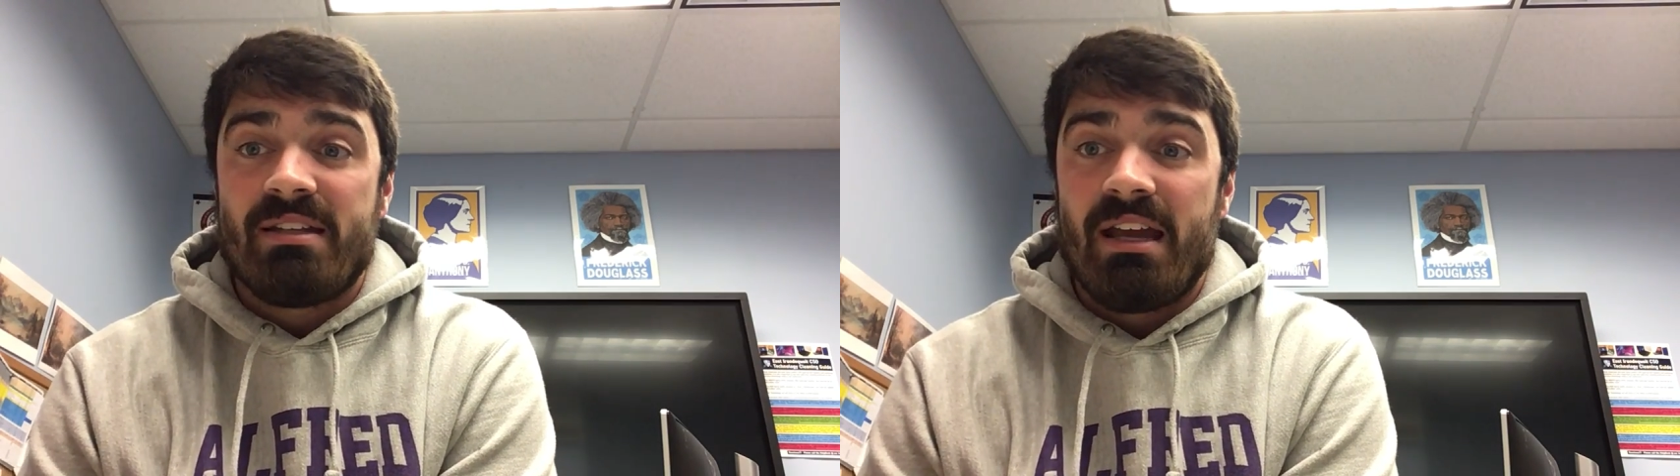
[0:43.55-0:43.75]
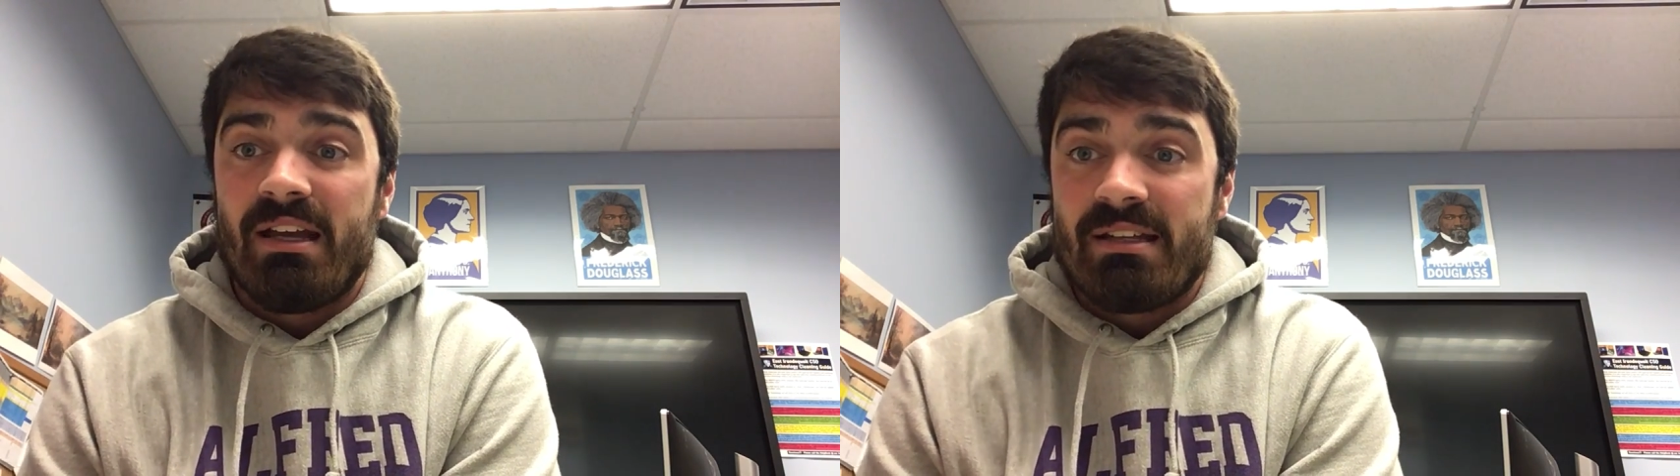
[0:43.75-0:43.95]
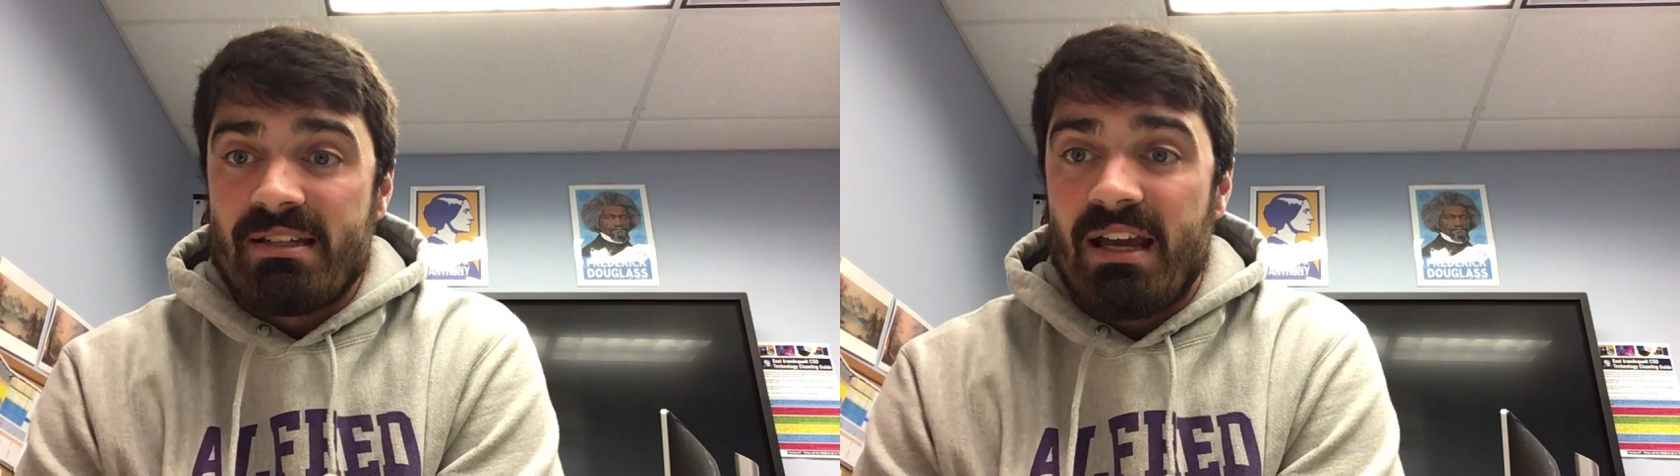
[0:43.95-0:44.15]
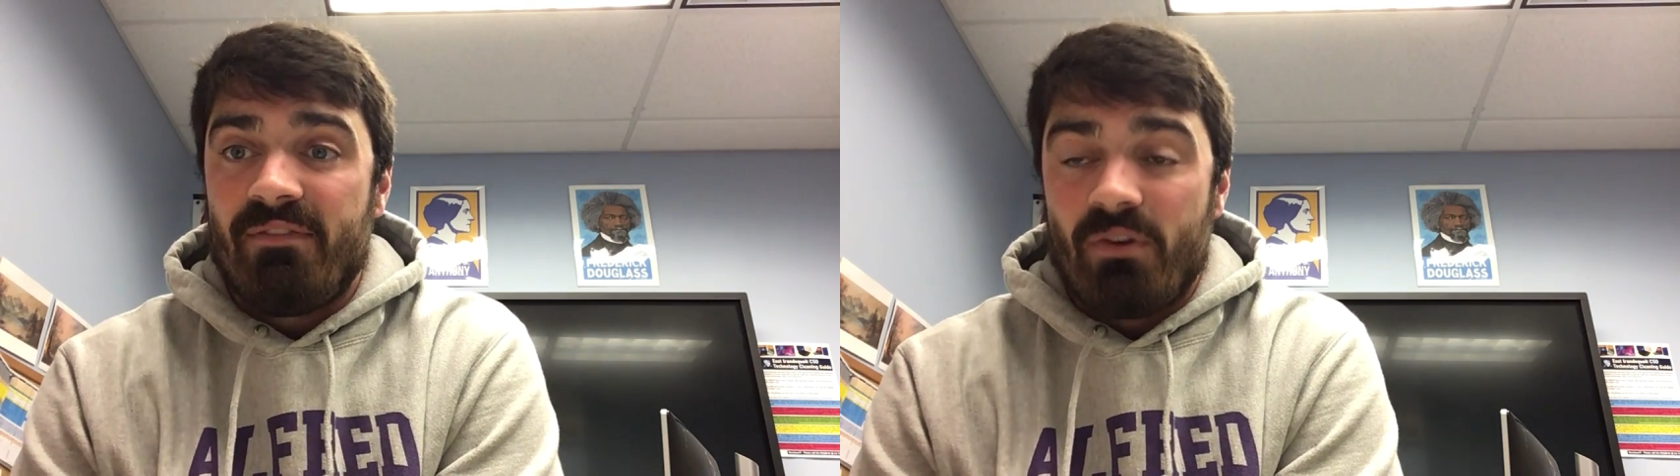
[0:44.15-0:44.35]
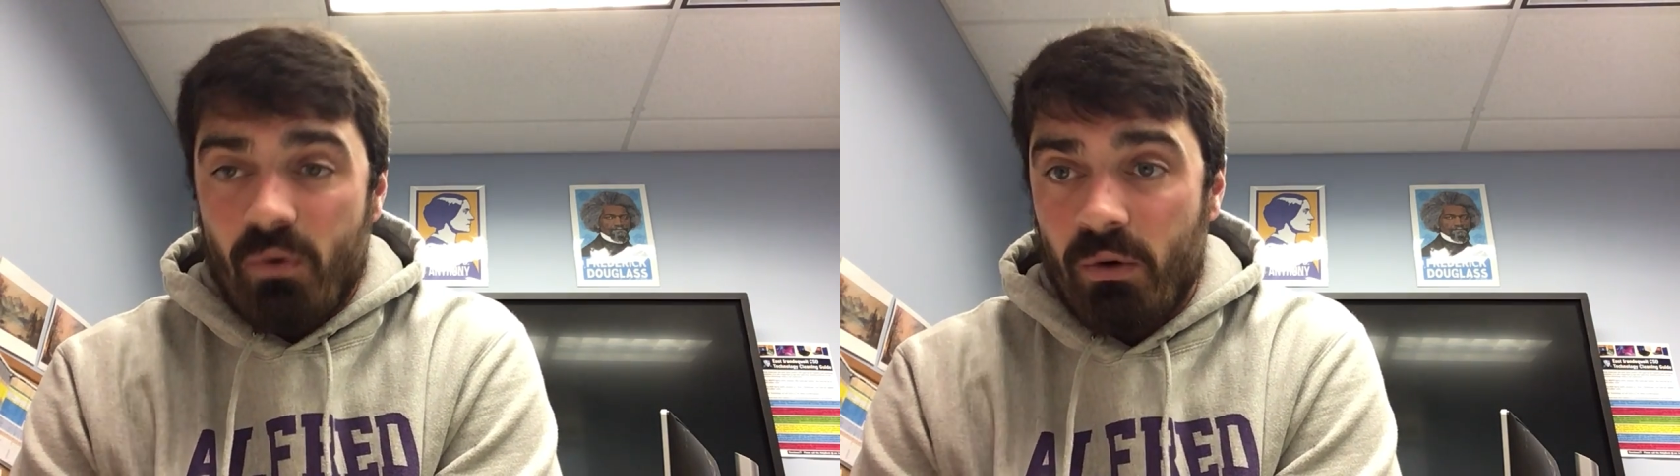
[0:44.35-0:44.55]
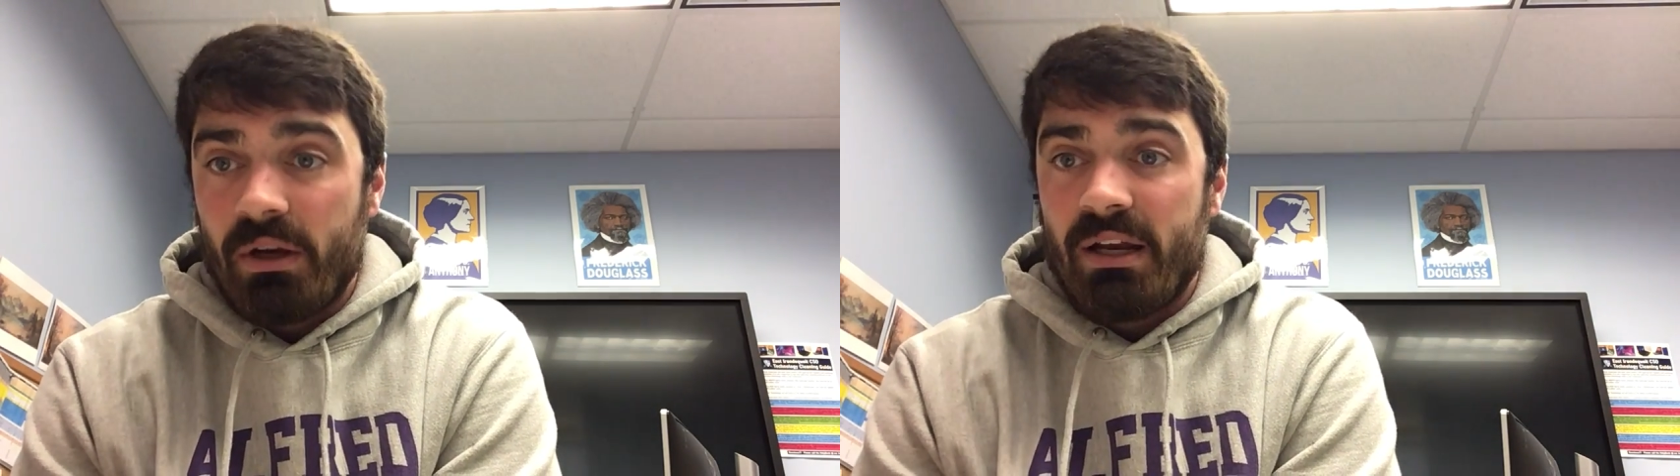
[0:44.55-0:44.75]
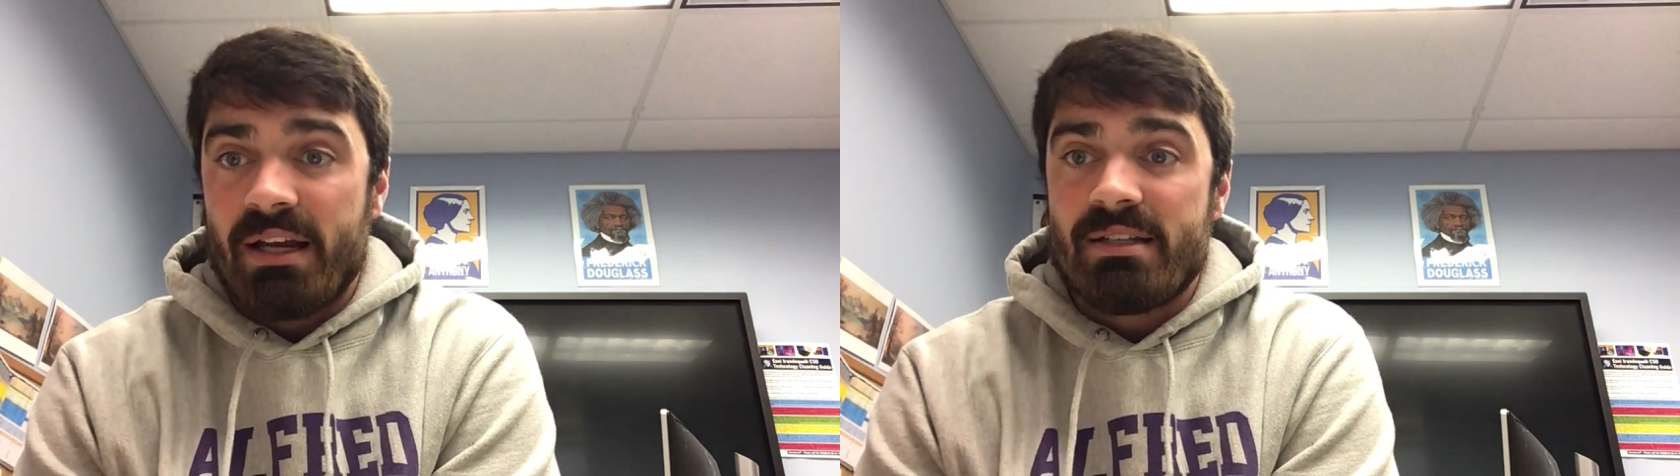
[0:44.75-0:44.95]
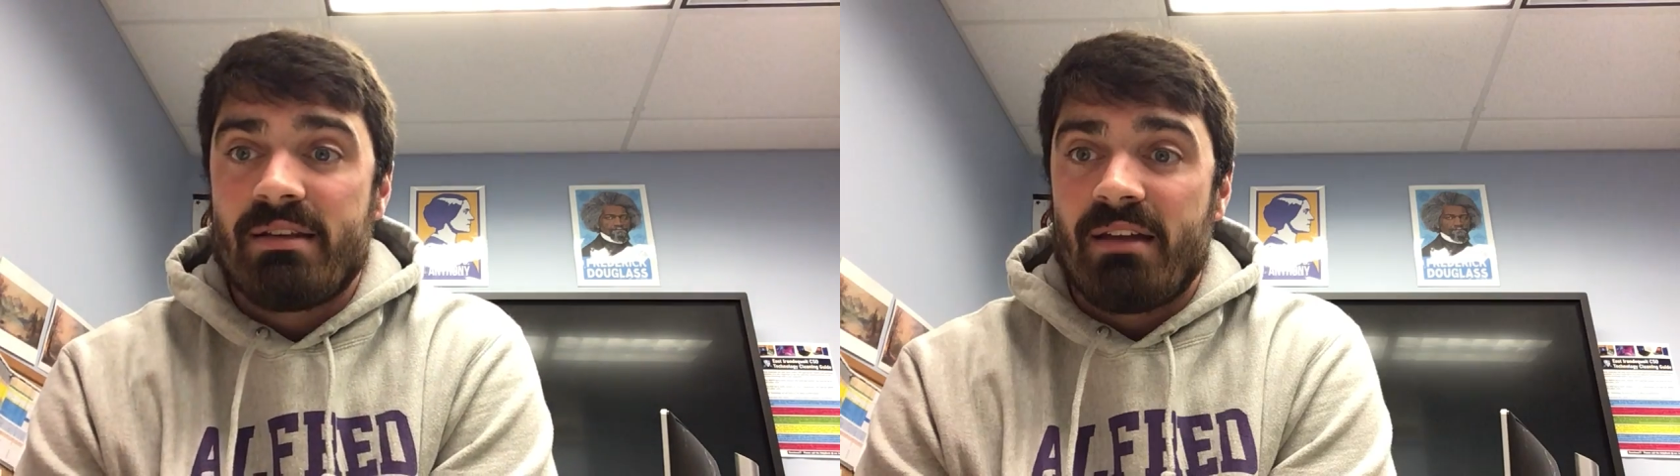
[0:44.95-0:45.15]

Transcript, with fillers: staying safe and organized.